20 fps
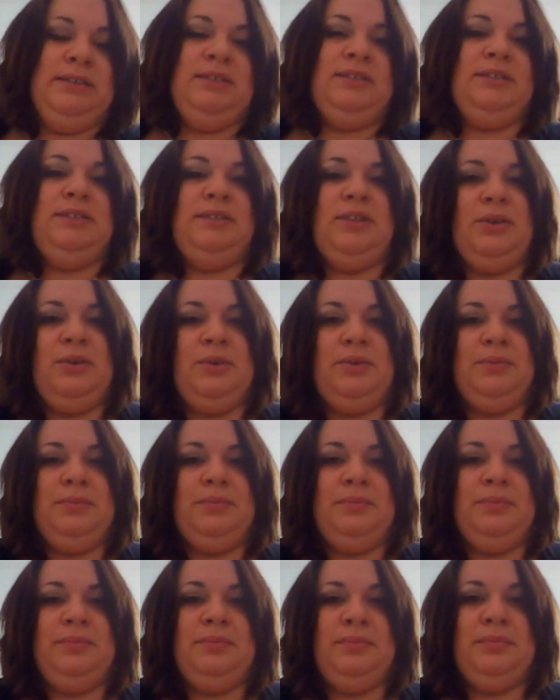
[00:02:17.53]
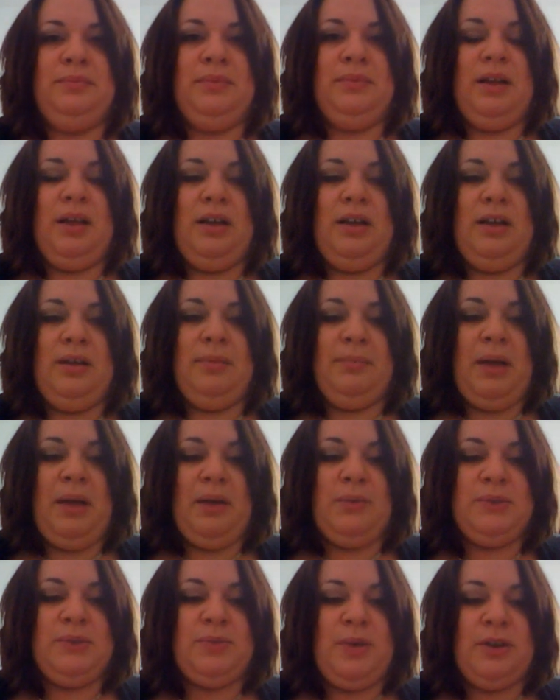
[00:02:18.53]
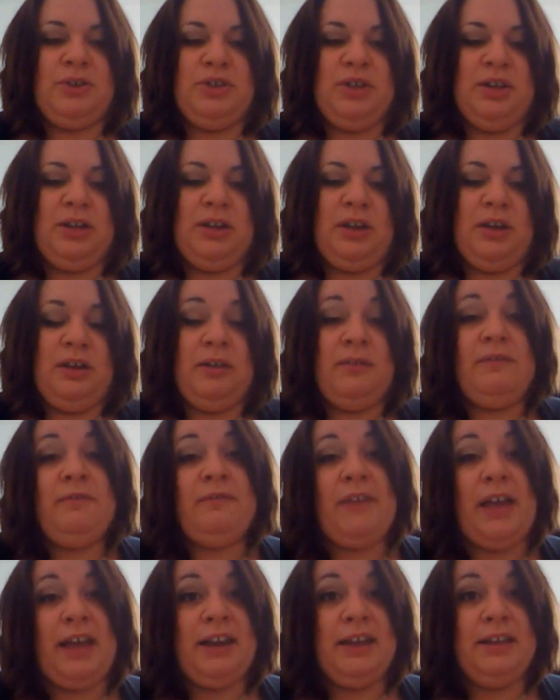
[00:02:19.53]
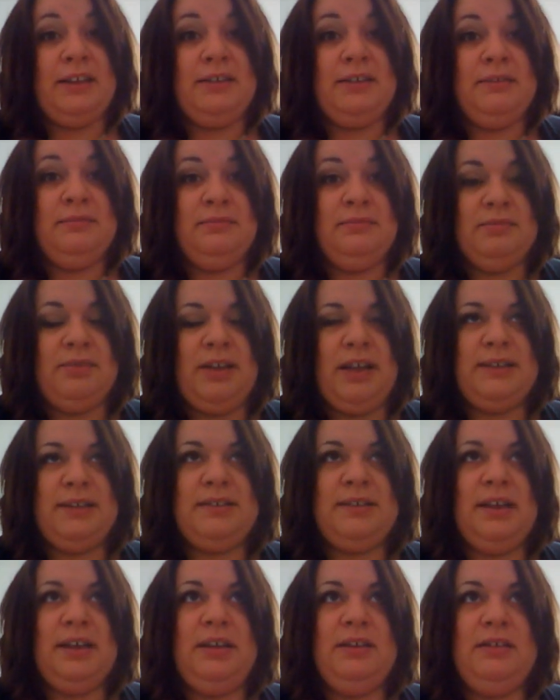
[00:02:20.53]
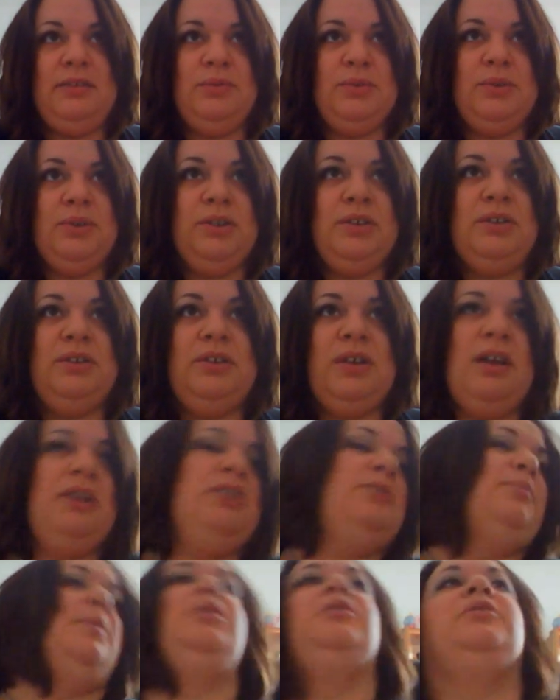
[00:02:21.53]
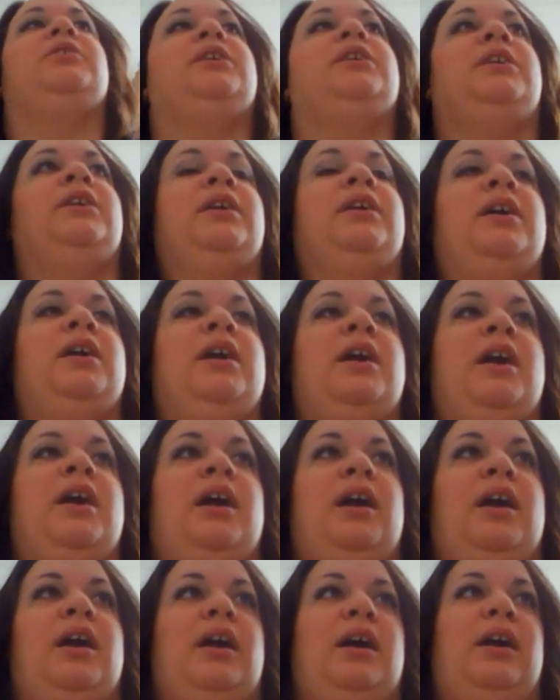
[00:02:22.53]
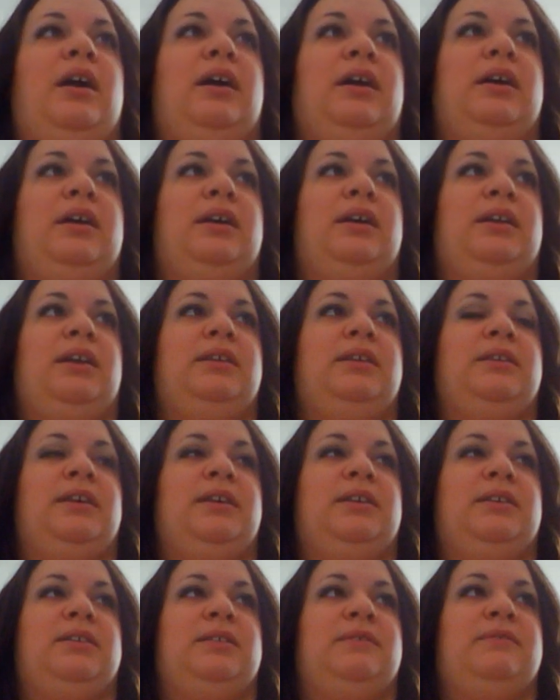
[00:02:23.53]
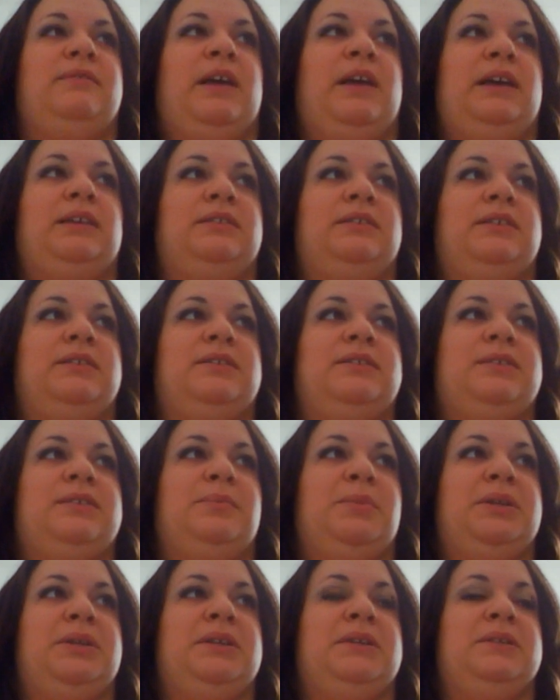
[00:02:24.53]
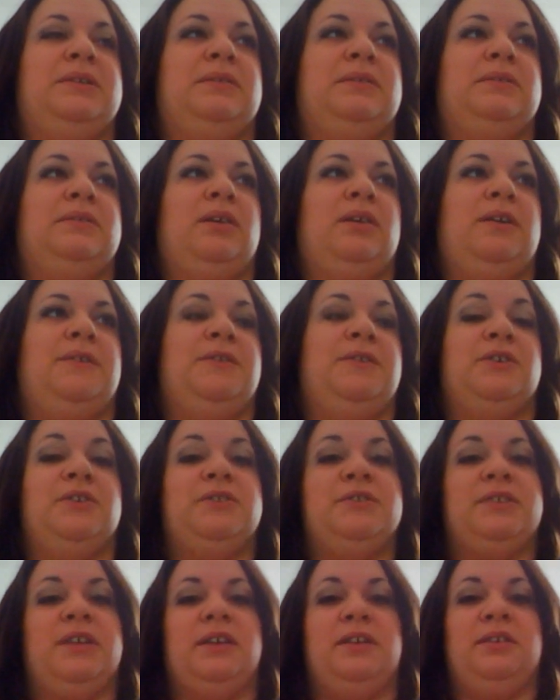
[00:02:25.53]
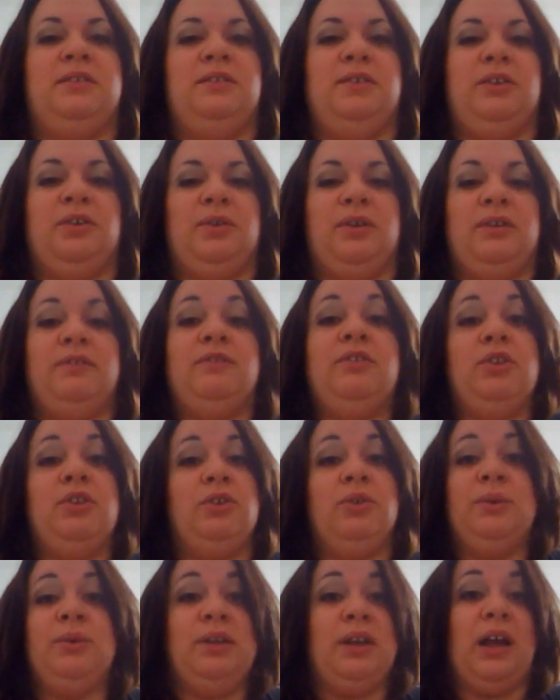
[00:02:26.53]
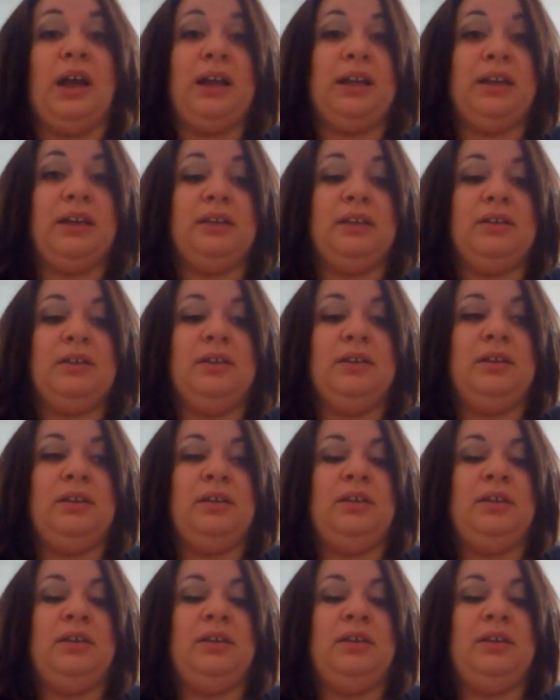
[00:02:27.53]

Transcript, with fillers: So, um, I was watching uh, Fat Head last night, a really good documentary. Uh, and I liked the fact that somebody on there said, you know, if you do a diet,